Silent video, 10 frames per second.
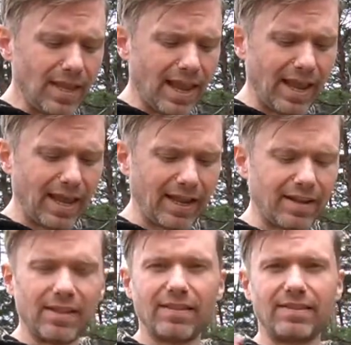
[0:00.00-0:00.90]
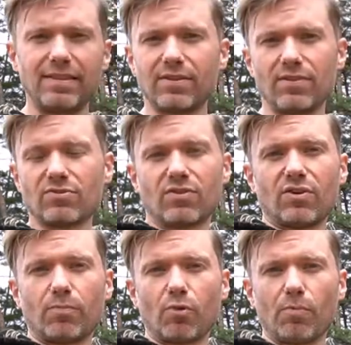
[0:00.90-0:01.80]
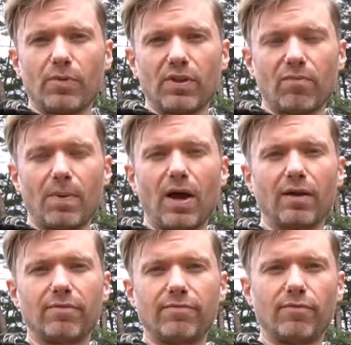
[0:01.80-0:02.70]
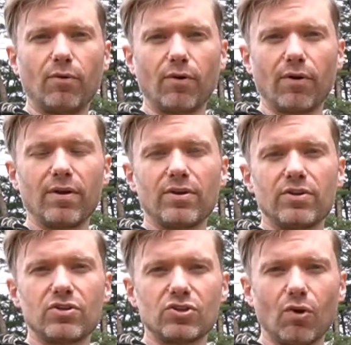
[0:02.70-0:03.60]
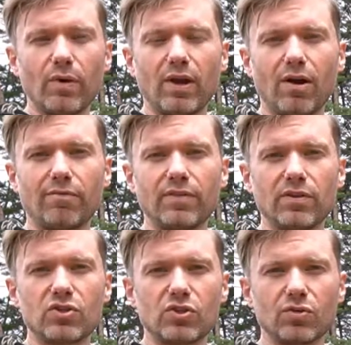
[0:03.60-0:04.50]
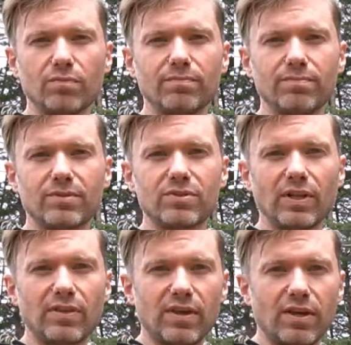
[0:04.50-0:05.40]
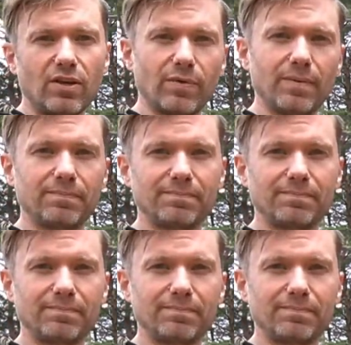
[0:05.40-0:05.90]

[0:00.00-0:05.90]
And this is just an appropriate spot for showing off this shoe. So let's get into it.